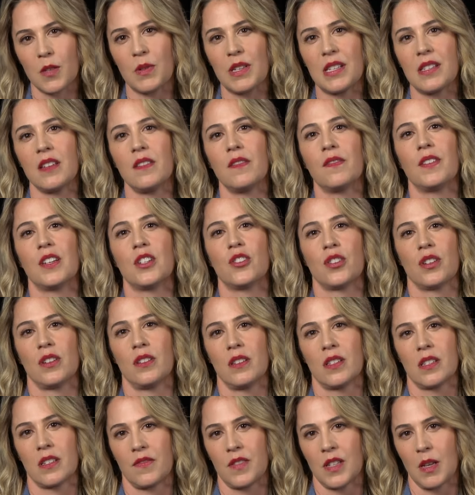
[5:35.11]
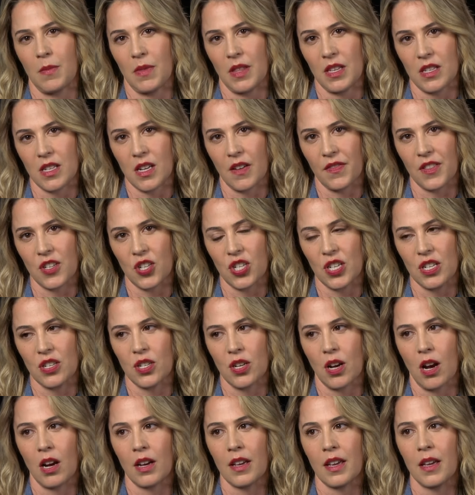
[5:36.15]
We see visions of some of the stuff that she's
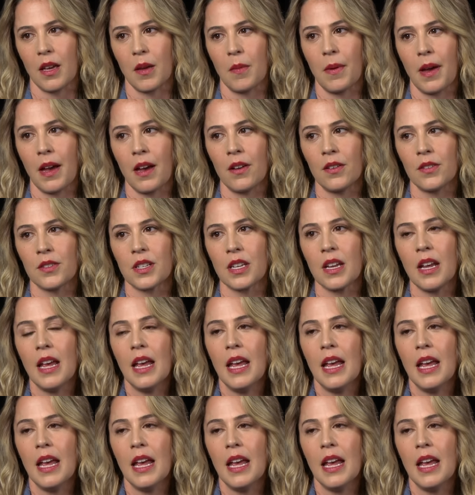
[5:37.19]
talking about.